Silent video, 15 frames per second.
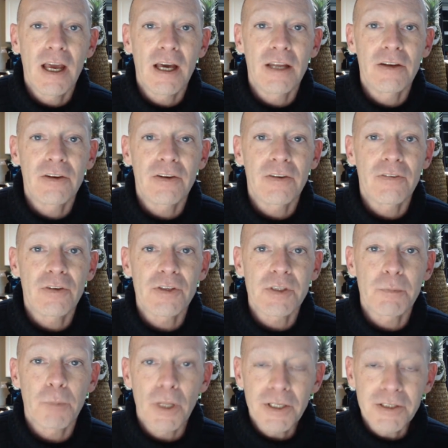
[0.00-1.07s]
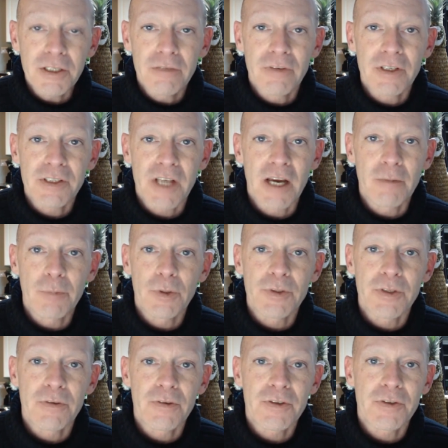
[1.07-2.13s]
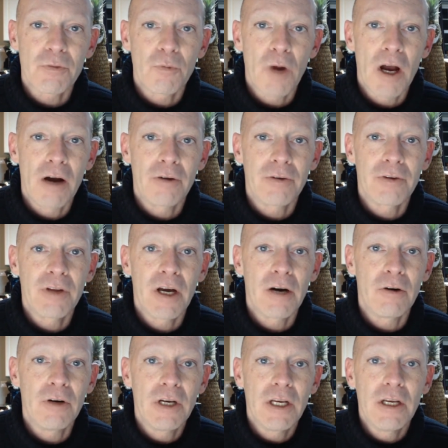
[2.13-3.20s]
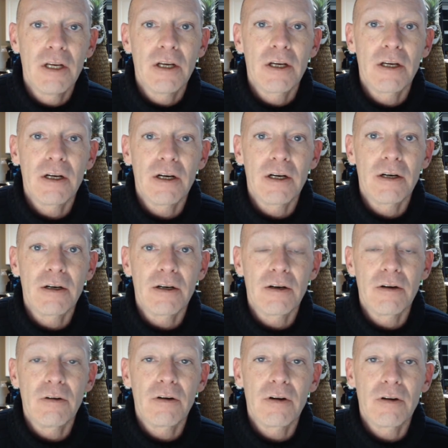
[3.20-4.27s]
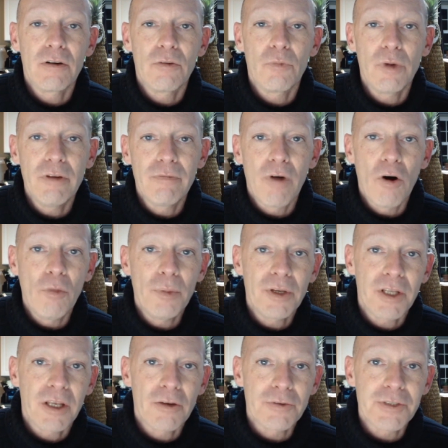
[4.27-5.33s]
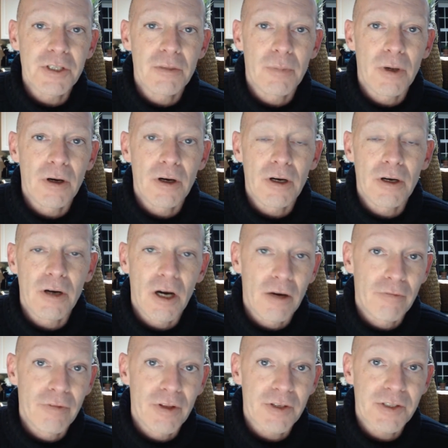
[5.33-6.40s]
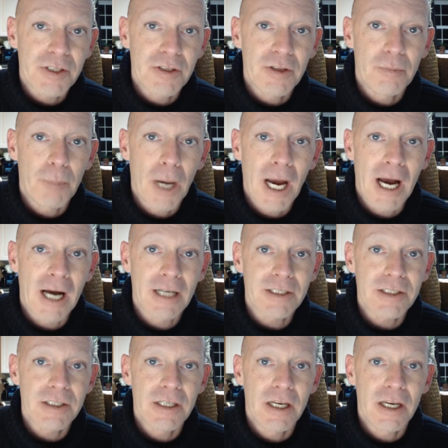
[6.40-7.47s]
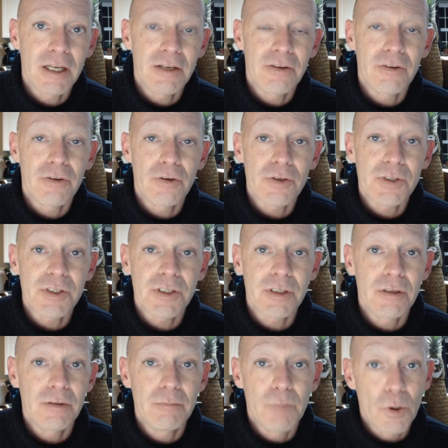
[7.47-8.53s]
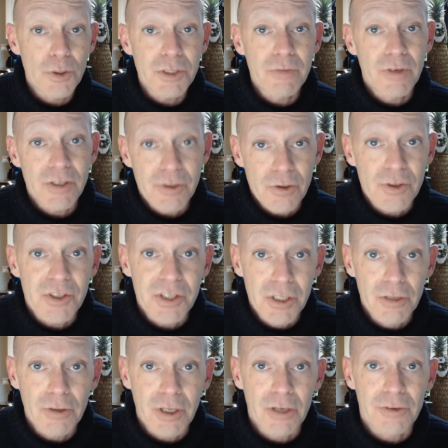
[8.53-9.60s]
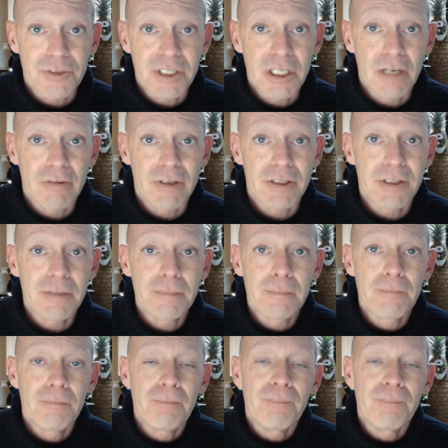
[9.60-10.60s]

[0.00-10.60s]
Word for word: and there's plenty of examples of this around now. Uh, we've all been guilty of, uh, of this in the past, and there's most of us are still guilty of it.